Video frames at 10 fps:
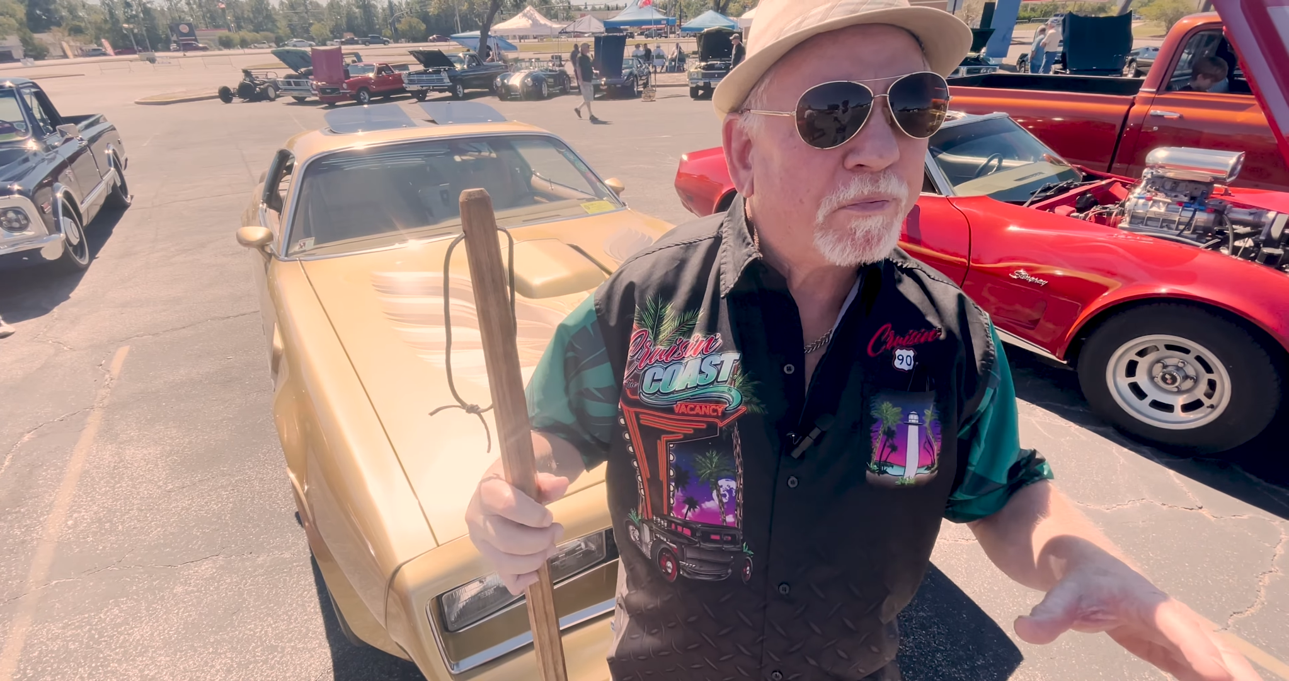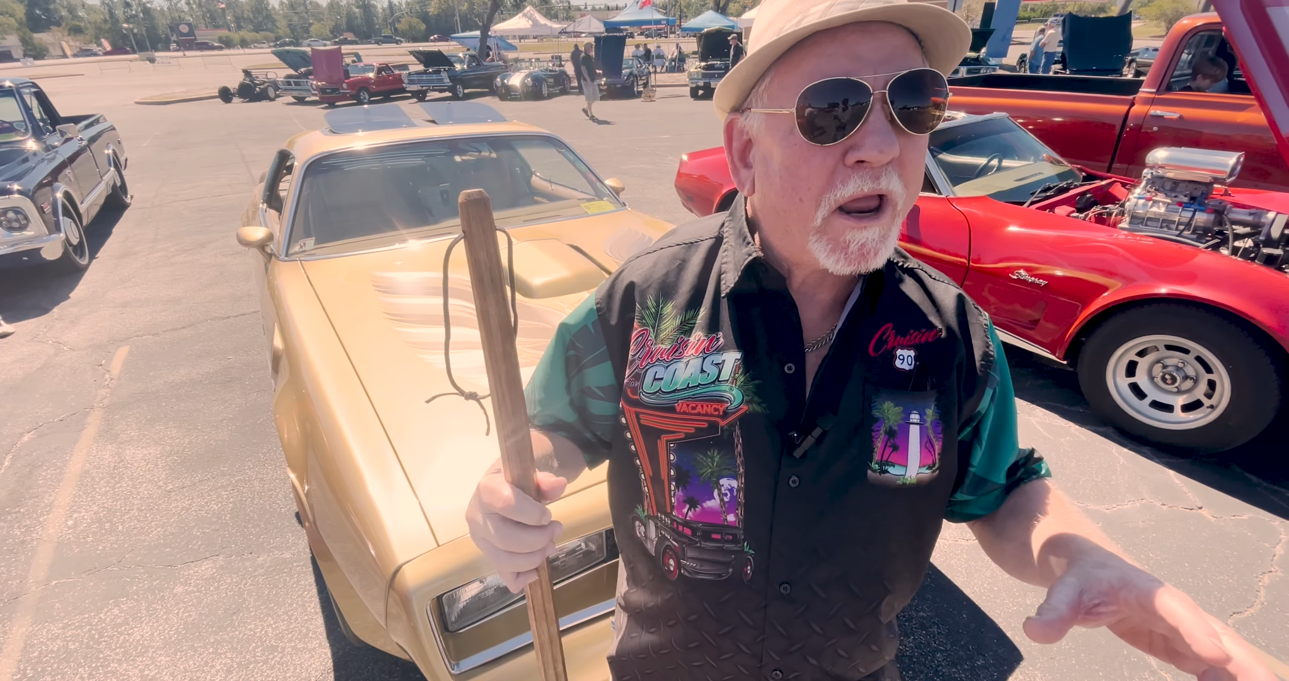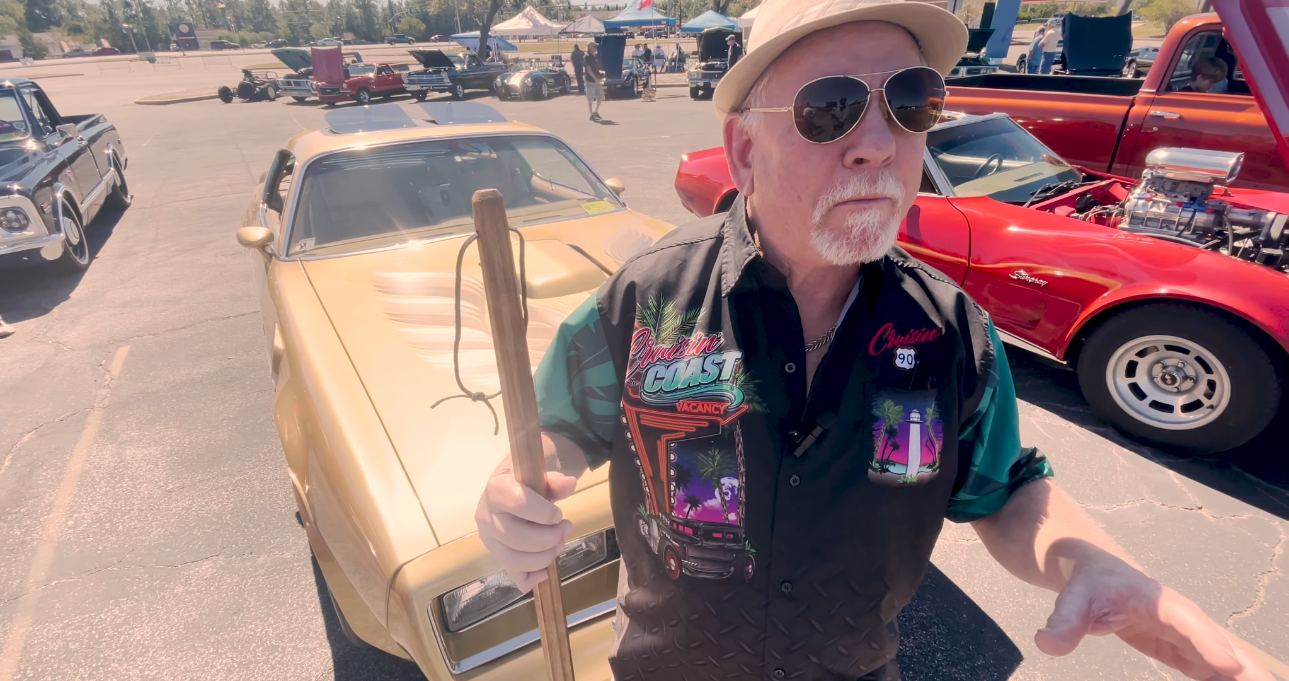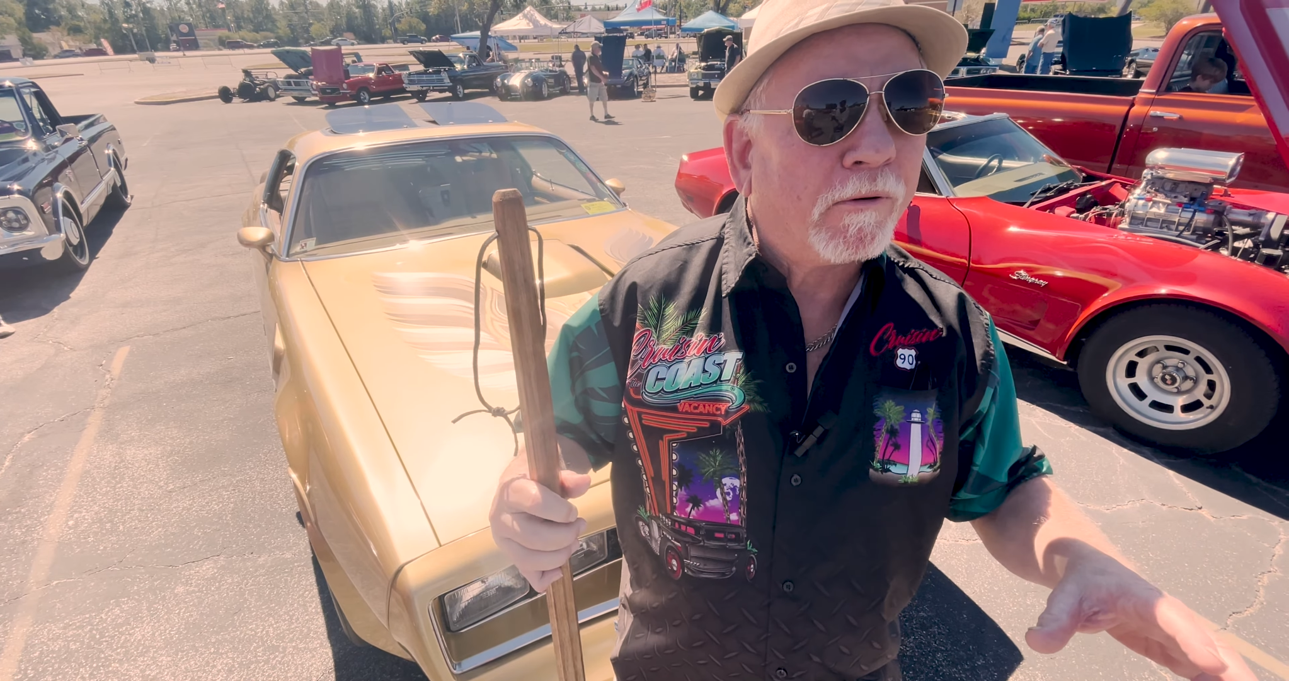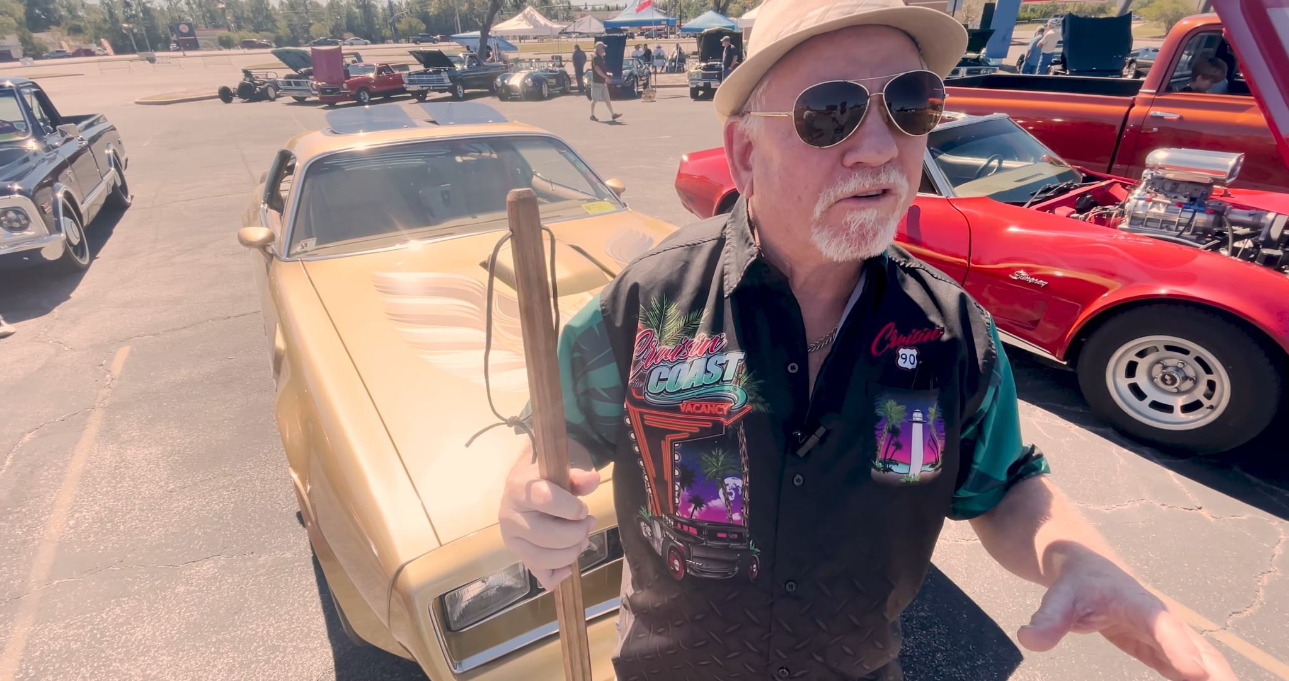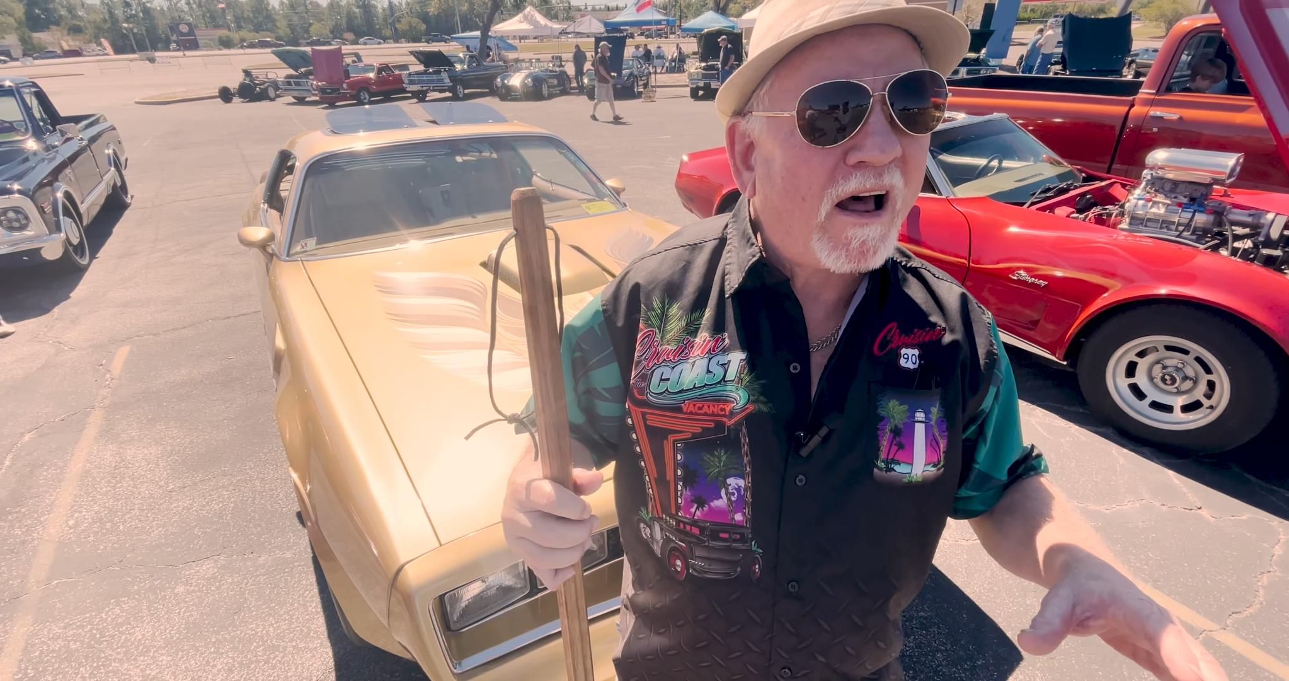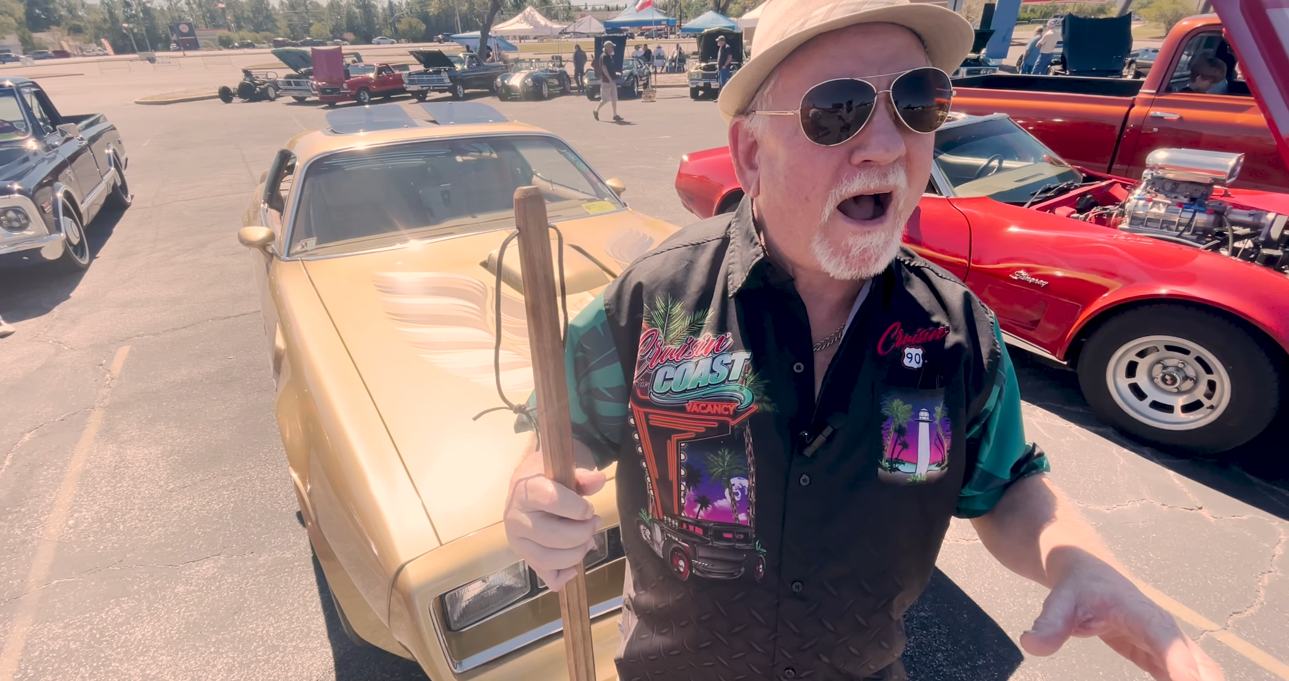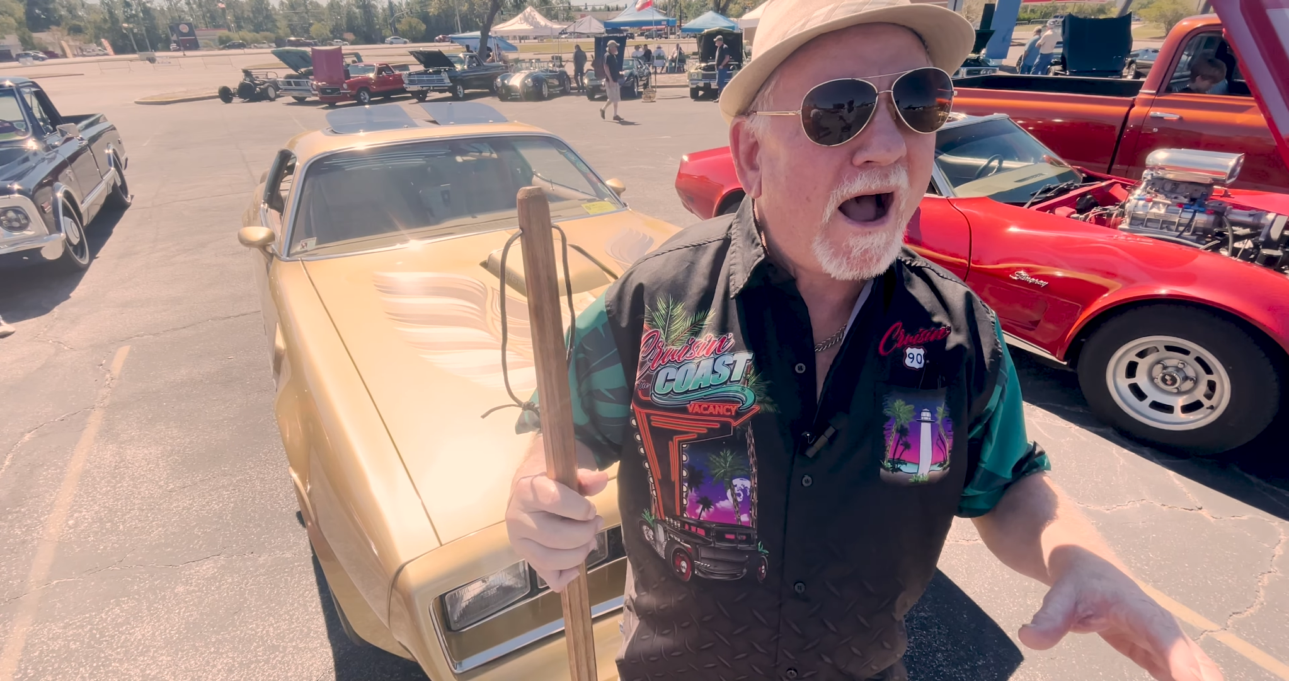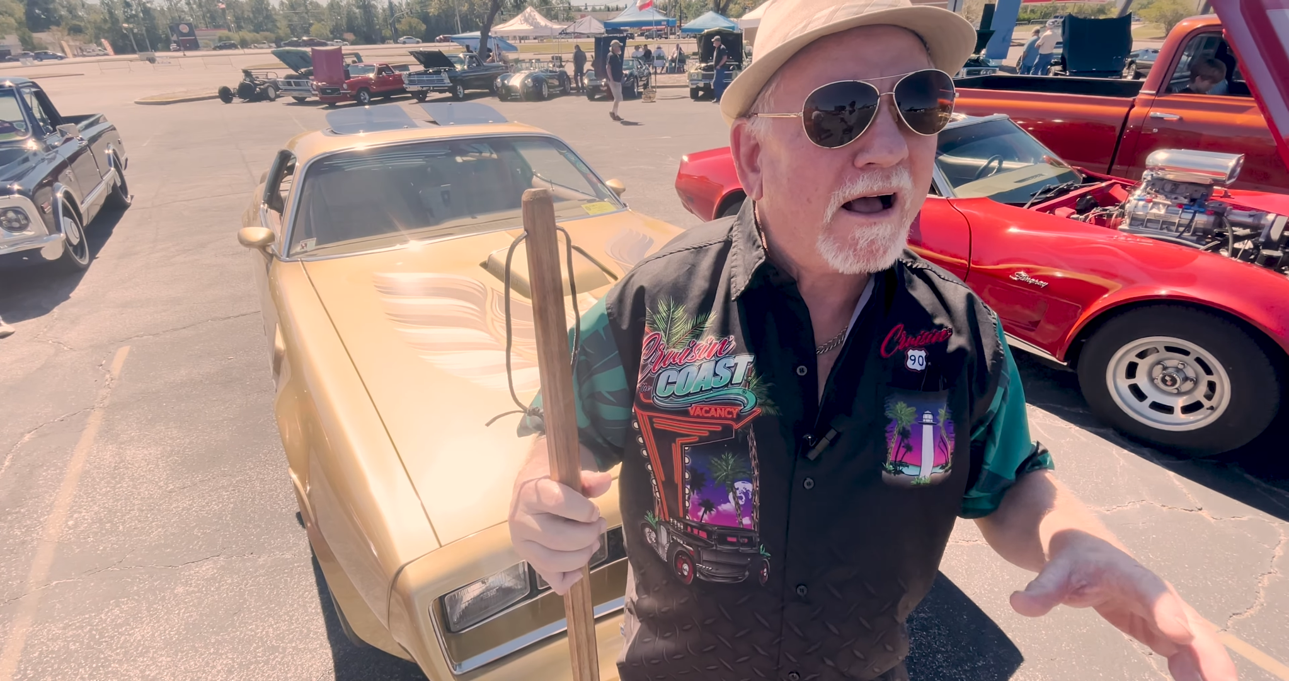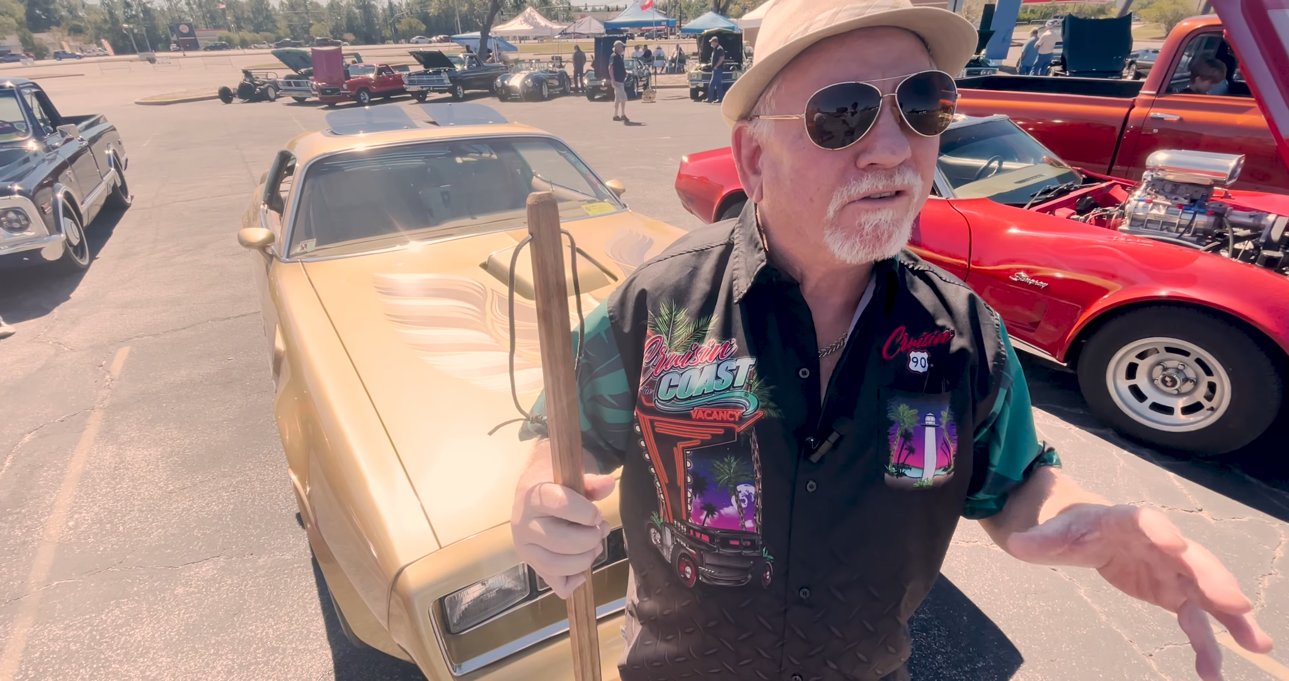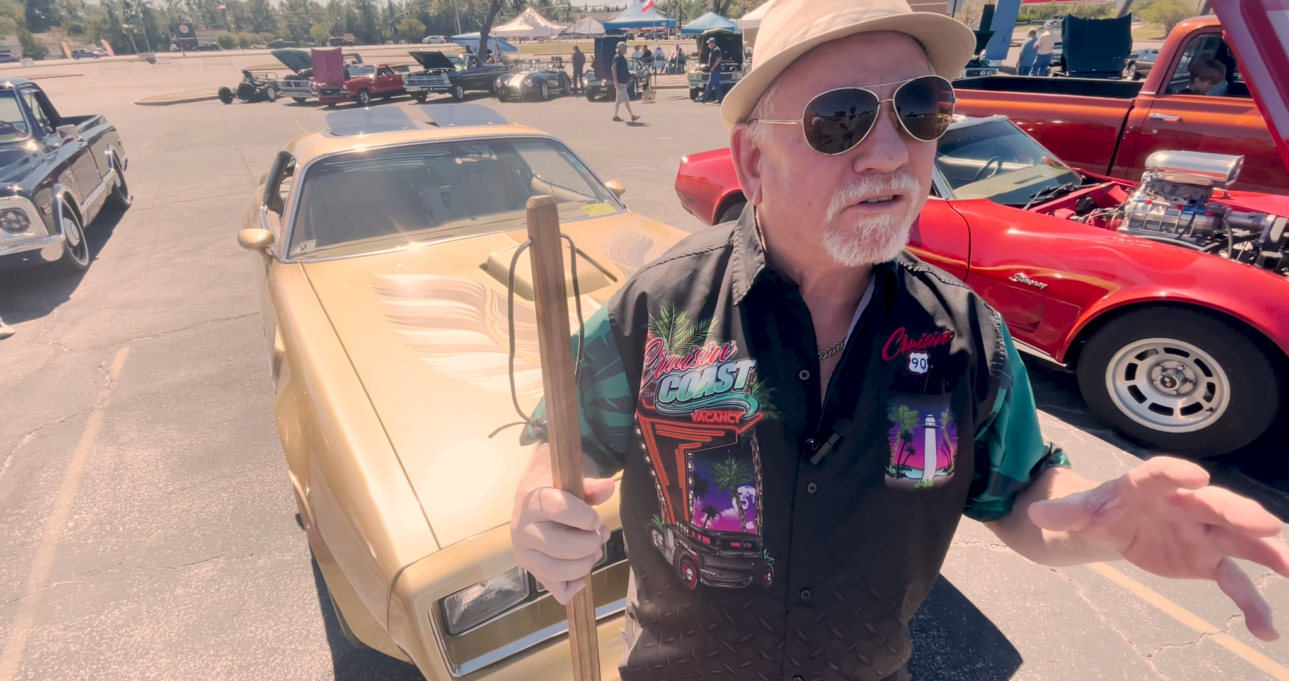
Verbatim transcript: people's eyes,